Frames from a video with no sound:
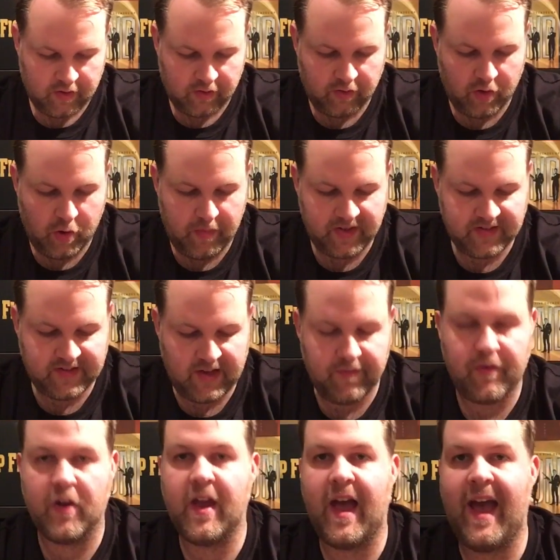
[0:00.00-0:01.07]
grooming set
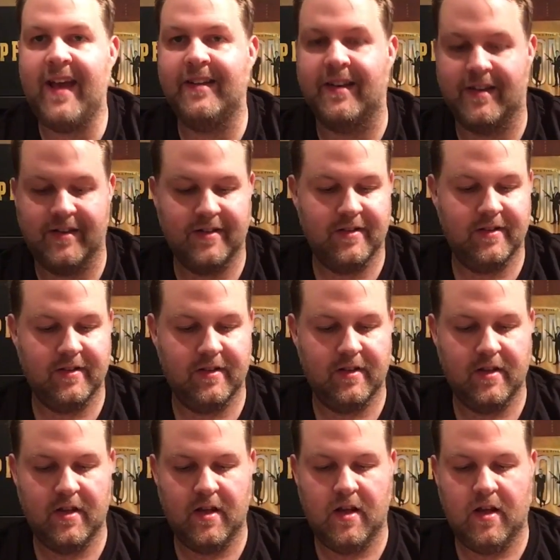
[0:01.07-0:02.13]
for your head.
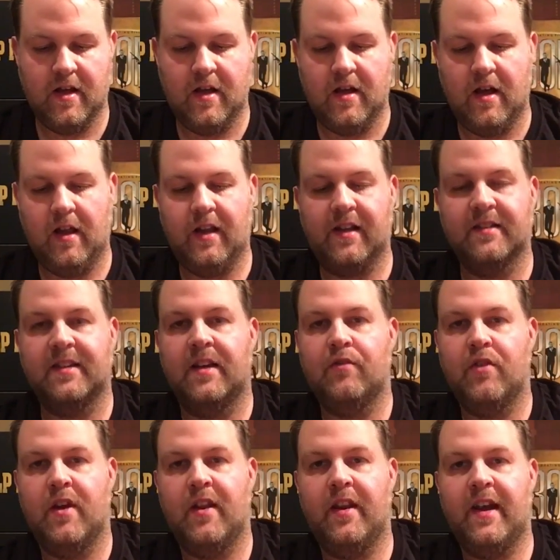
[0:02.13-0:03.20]
Like I said,
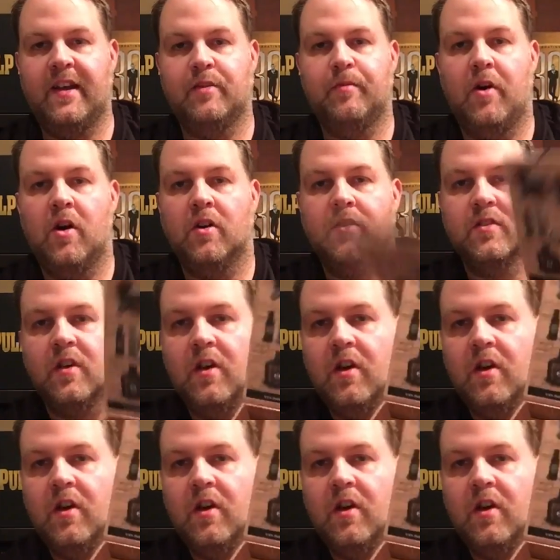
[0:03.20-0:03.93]
really nice box.